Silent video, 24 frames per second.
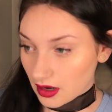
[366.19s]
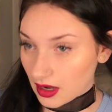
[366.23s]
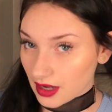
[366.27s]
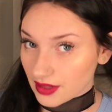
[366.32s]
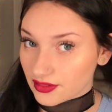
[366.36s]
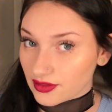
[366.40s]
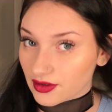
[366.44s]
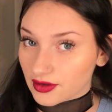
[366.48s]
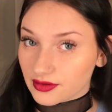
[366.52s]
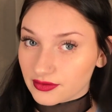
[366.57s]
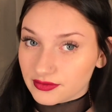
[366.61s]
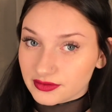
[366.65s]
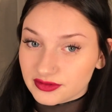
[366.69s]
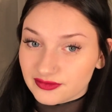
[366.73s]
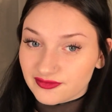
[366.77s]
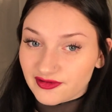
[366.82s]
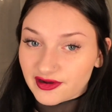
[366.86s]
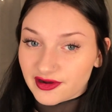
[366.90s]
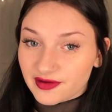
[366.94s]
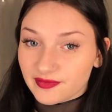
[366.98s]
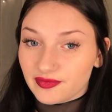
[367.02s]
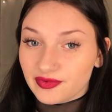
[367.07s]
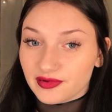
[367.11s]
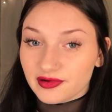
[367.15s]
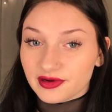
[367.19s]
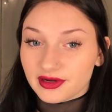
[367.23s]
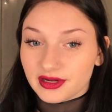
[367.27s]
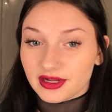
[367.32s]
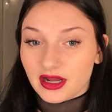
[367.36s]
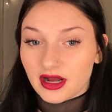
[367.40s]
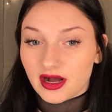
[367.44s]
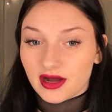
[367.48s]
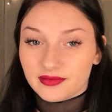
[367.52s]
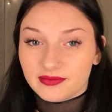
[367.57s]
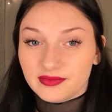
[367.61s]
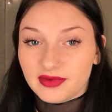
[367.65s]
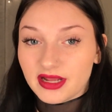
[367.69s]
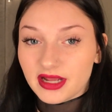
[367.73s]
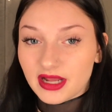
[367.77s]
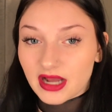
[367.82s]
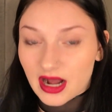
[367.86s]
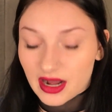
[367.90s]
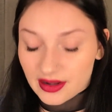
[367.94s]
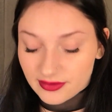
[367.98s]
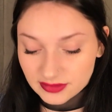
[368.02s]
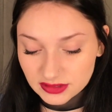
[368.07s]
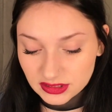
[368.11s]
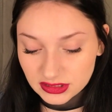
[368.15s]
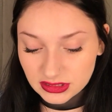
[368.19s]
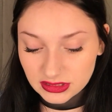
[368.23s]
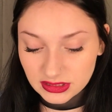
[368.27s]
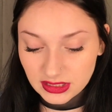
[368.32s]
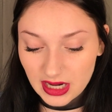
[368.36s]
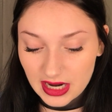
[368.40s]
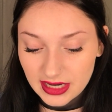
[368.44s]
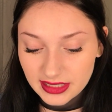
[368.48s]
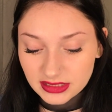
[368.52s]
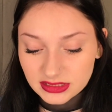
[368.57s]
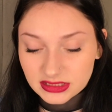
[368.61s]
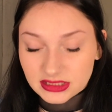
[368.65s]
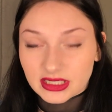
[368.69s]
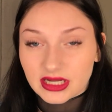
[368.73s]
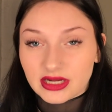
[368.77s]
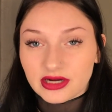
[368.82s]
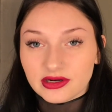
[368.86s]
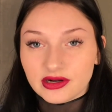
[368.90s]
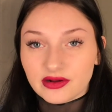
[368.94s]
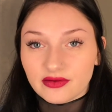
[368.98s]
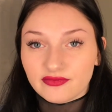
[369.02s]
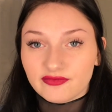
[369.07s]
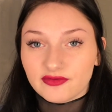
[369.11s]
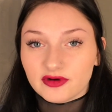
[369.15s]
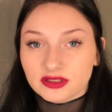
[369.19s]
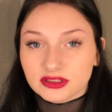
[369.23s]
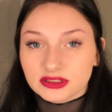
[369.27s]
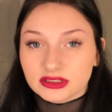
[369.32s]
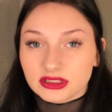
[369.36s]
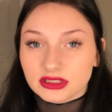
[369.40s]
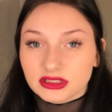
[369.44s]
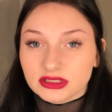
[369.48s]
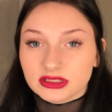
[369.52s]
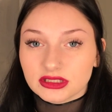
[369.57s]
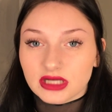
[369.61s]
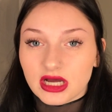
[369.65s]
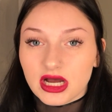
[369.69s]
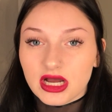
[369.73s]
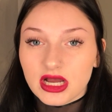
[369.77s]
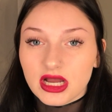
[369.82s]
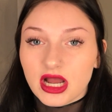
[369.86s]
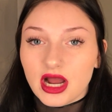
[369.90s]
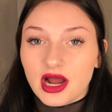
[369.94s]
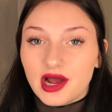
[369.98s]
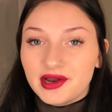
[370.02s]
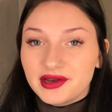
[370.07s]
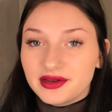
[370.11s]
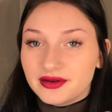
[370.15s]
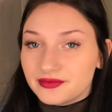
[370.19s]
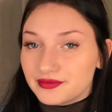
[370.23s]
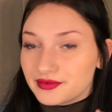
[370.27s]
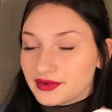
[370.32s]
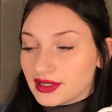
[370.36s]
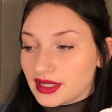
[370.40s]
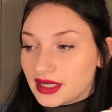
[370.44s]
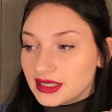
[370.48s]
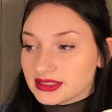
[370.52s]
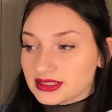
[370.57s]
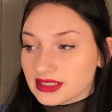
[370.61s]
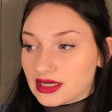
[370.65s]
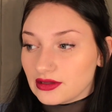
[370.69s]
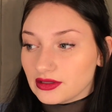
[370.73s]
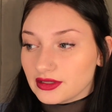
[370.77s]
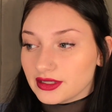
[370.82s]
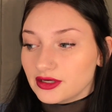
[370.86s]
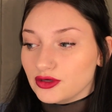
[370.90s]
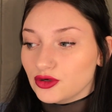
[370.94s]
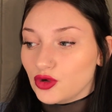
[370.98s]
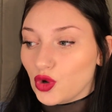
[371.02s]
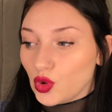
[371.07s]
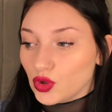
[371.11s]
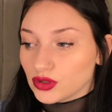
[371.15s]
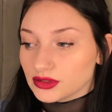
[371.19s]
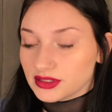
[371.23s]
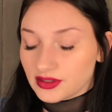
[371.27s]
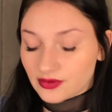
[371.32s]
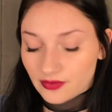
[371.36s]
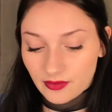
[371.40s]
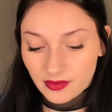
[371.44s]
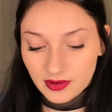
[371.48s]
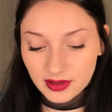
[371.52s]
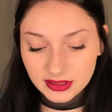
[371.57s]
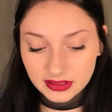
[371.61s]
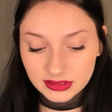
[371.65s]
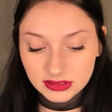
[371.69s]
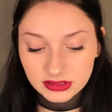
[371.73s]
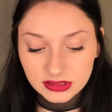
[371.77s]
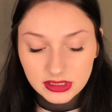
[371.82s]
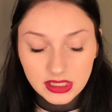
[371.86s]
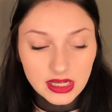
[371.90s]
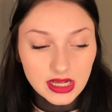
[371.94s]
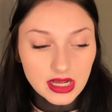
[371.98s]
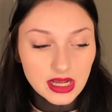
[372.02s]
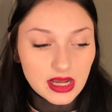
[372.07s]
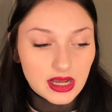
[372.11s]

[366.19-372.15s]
I thought it was very pretty on me. I was kind of scared at first because I didn't realize how like gold it was,